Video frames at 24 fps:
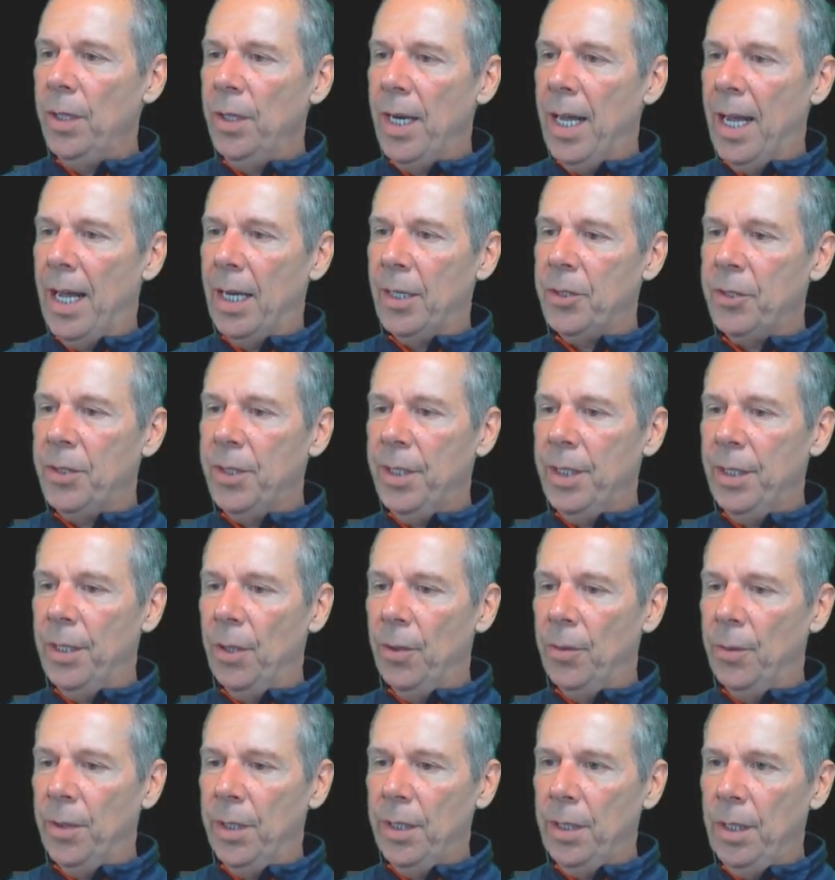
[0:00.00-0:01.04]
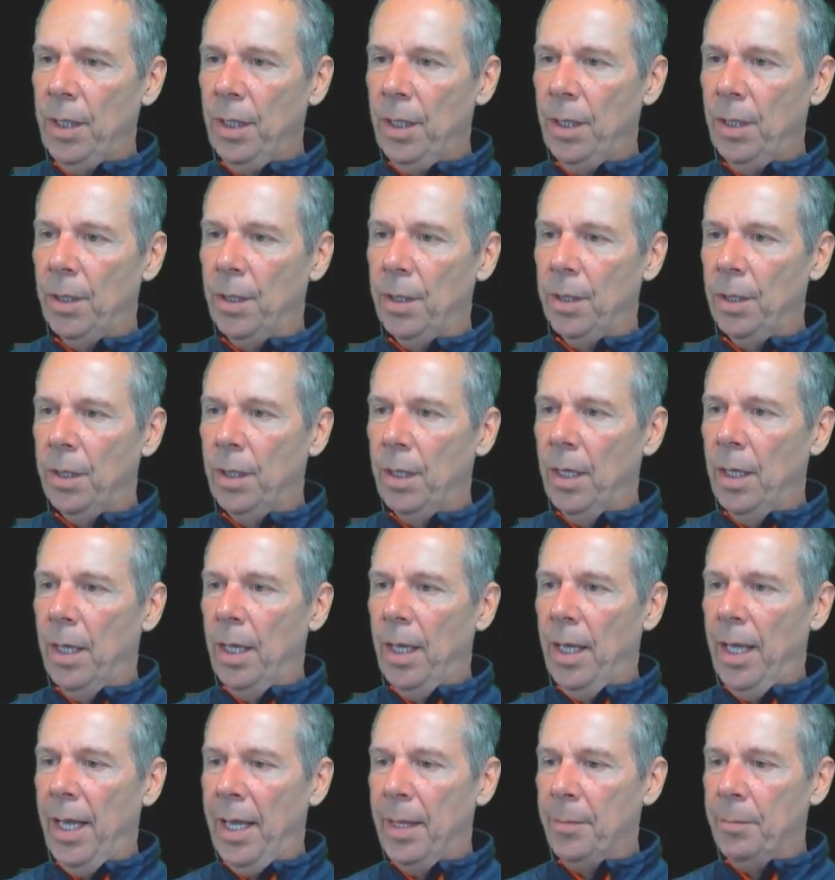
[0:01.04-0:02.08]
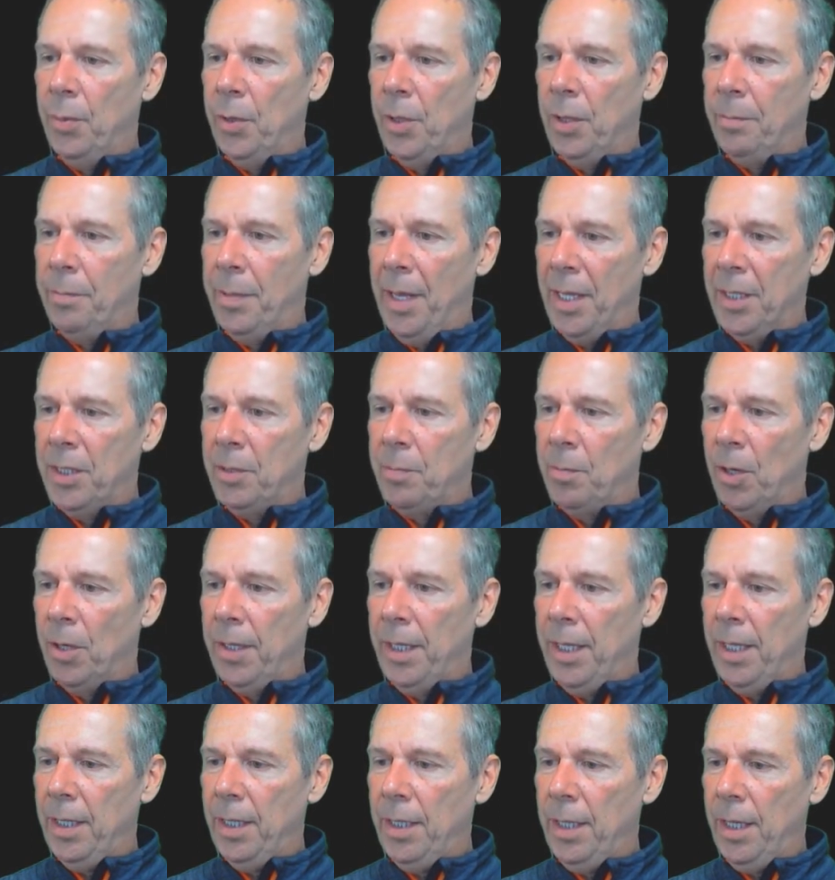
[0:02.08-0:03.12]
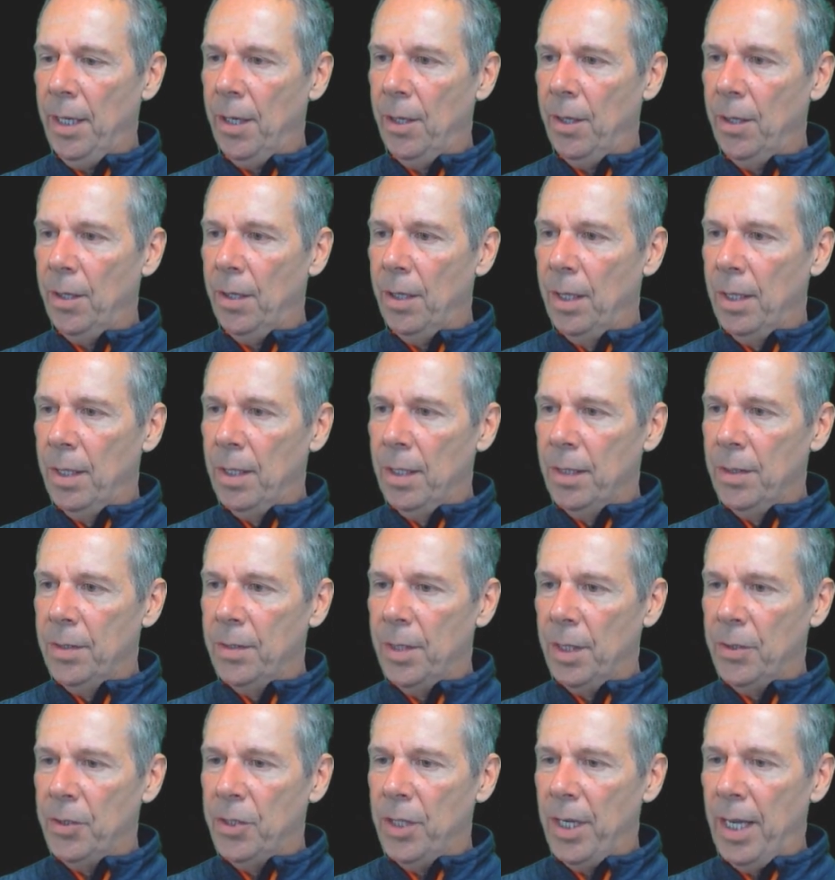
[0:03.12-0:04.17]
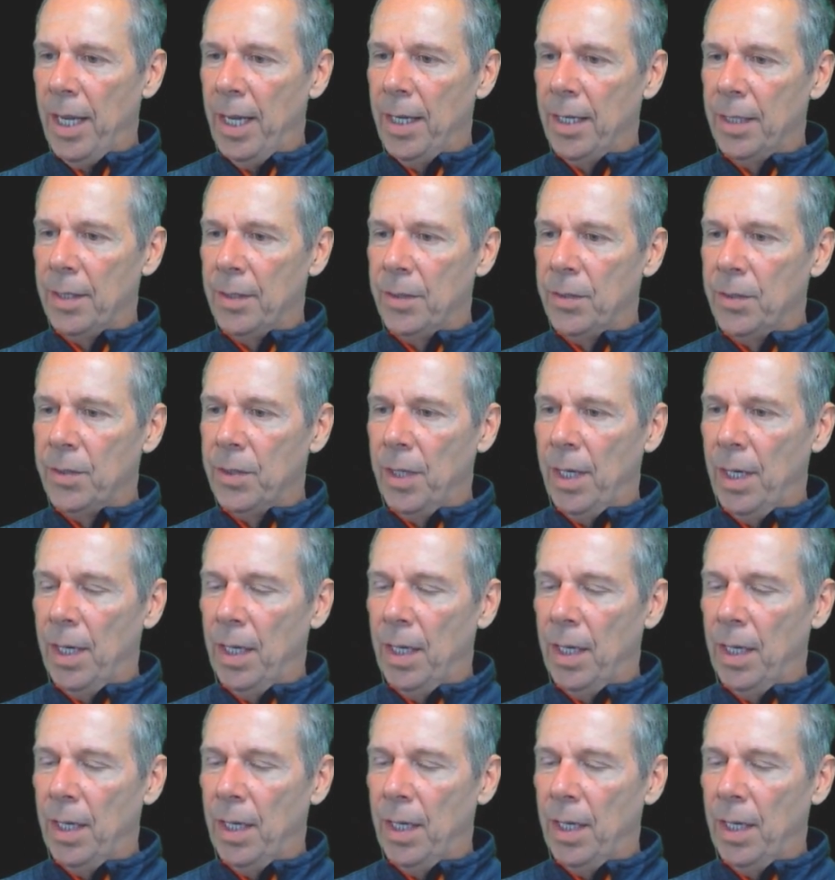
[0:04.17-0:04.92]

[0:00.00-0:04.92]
can actually go in here and put a benchmark in here, such as